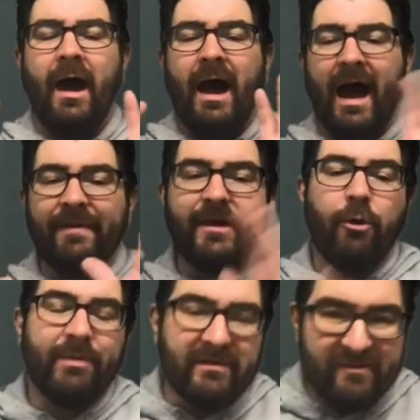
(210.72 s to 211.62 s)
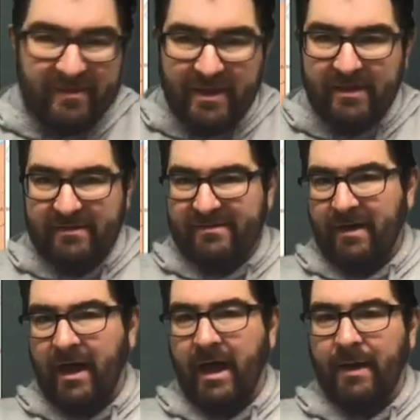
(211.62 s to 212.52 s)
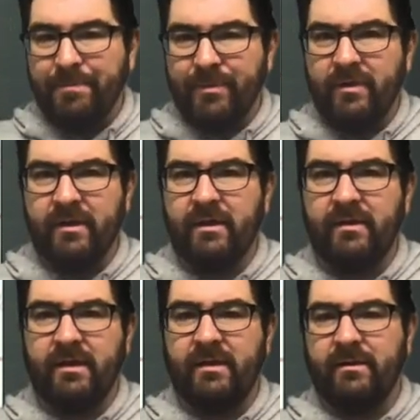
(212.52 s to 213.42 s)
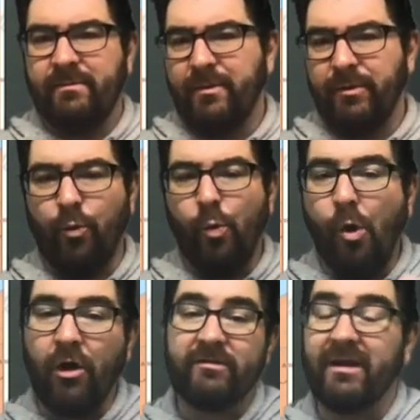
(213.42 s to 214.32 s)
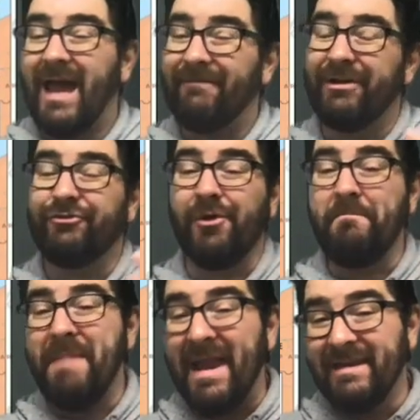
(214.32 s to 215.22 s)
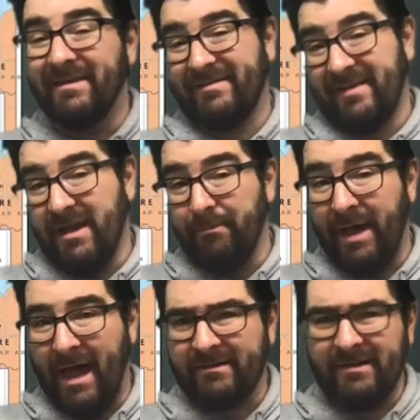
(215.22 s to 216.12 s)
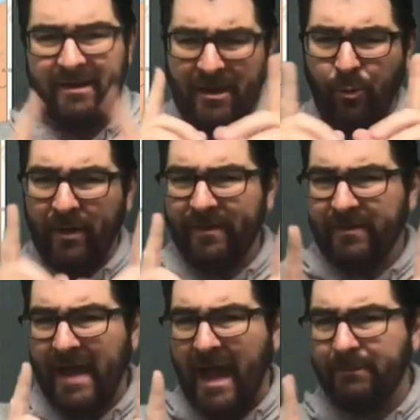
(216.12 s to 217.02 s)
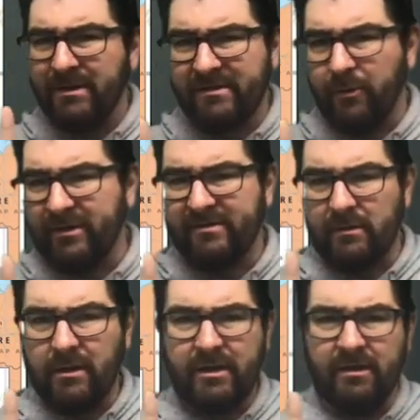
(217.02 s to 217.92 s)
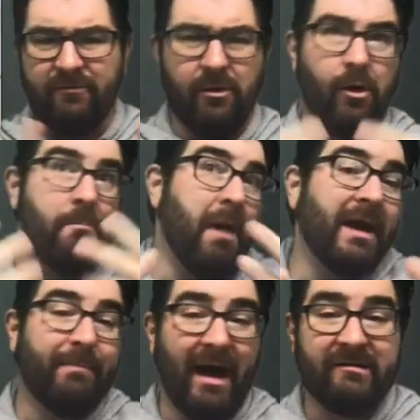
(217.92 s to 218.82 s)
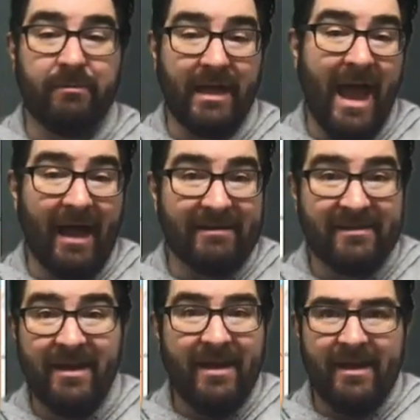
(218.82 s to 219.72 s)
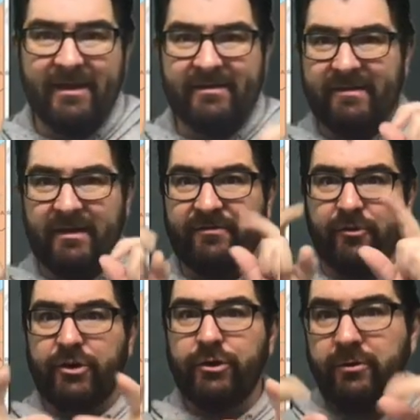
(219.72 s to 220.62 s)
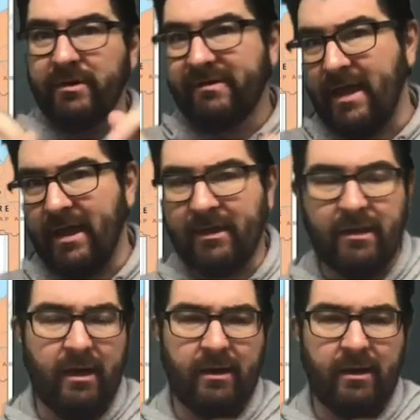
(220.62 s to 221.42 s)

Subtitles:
On the open seas, the war is going to have a tremendous impact. And one thing the IB is always looking for or might possibly ask is for you to take,